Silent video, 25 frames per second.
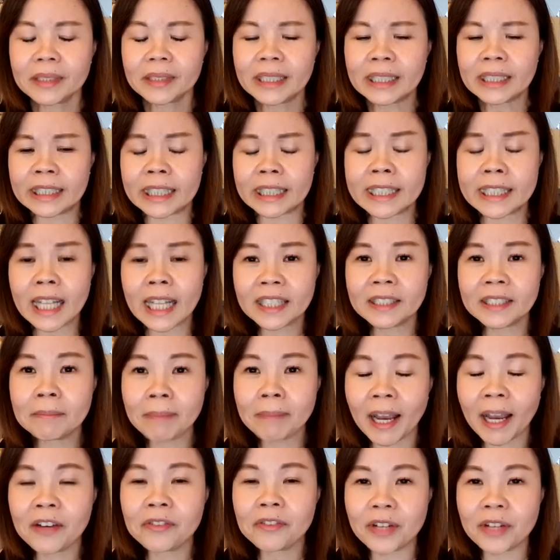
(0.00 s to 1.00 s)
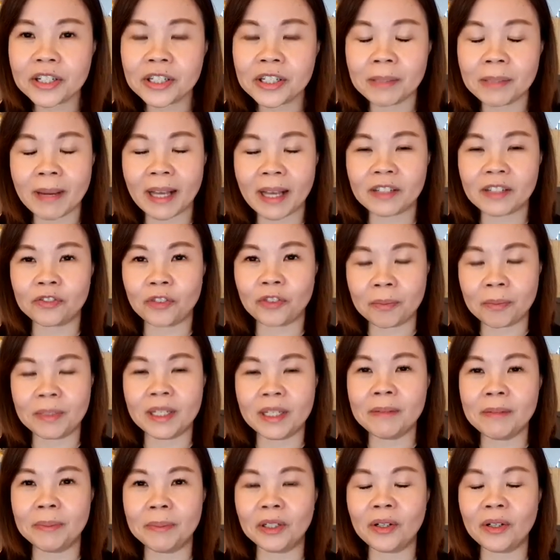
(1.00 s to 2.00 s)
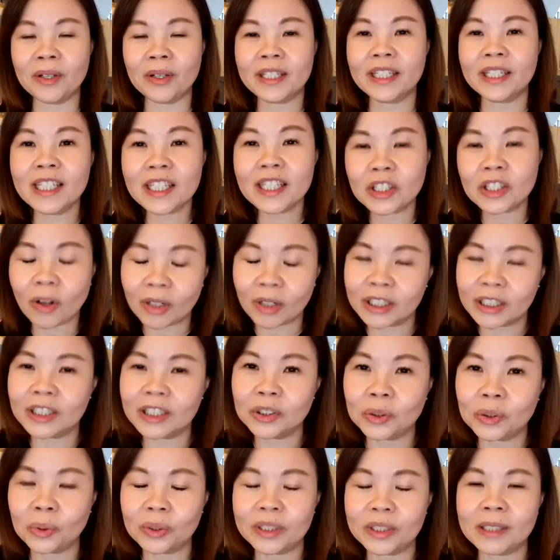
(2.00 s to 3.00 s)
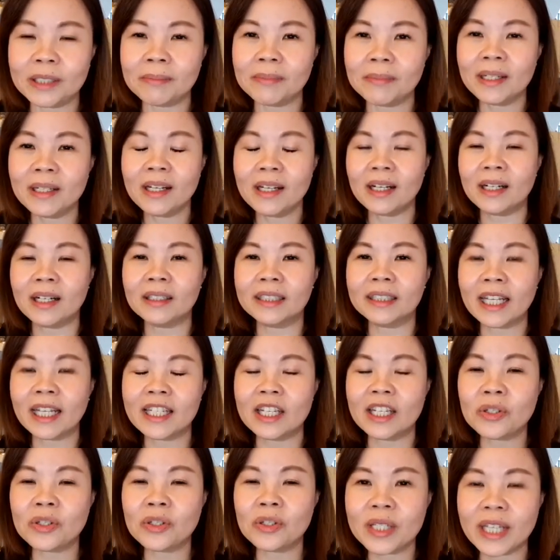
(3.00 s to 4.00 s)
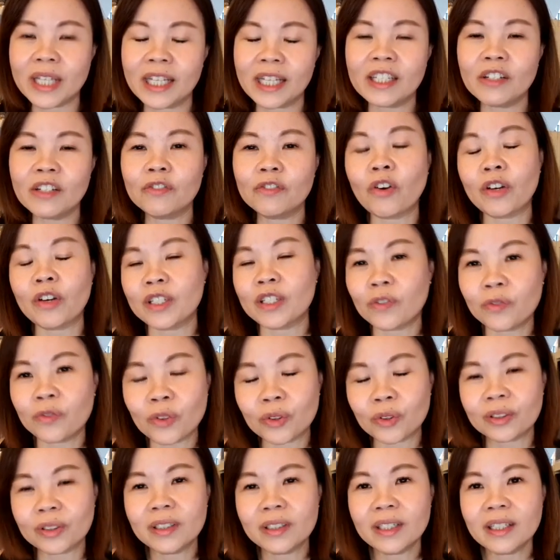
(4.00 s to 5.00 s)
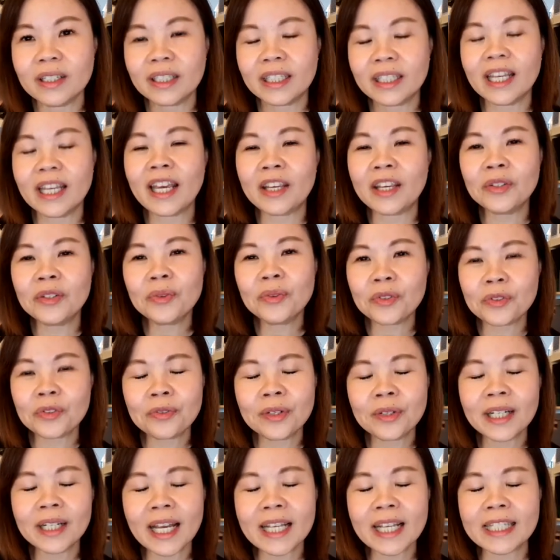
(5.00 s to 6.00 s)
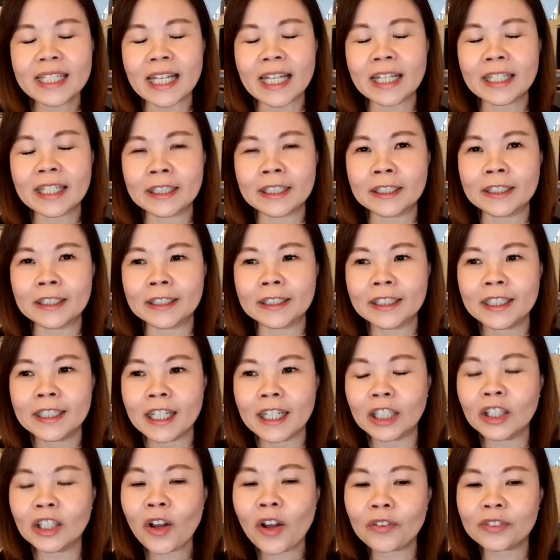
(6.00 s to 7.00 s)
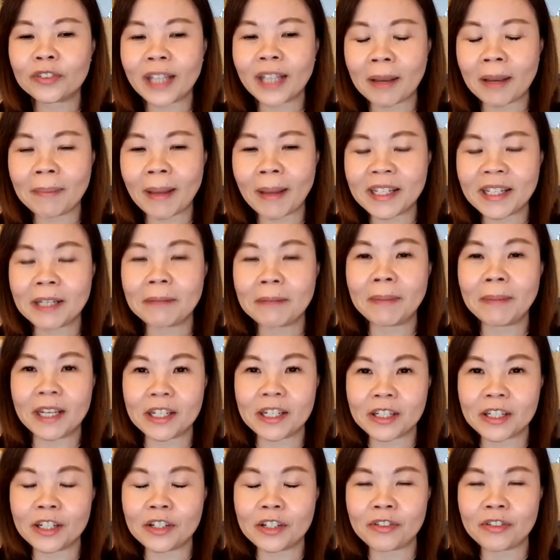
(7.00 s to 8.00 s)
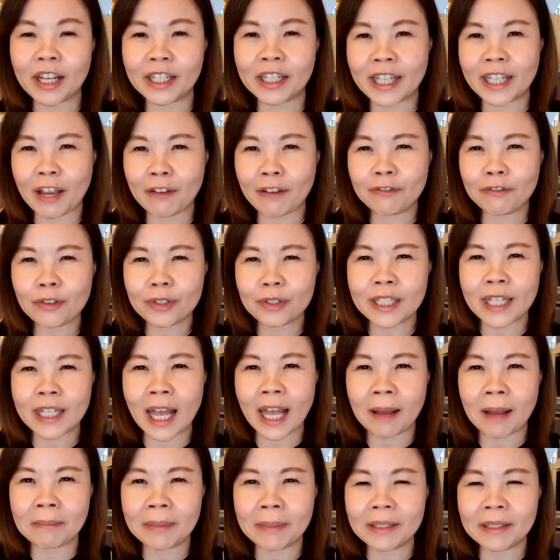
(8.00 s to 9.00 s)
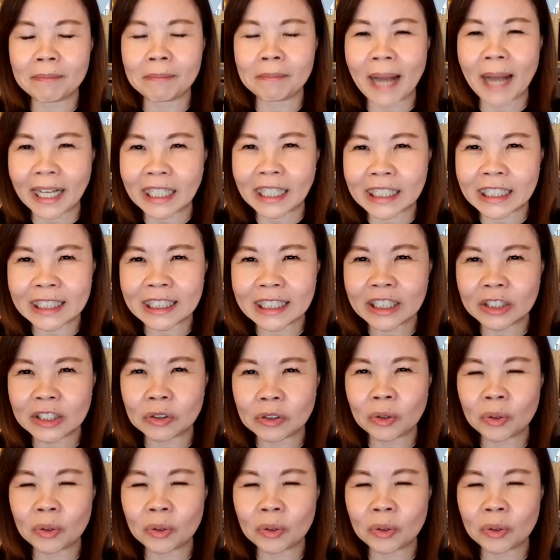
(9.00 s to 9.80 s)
he started buying Reishimax for me because his doctor told him that he should take it for his foot. Okay, you realize that a lot of diabetic patients, right, they have foods that are a bit blackened,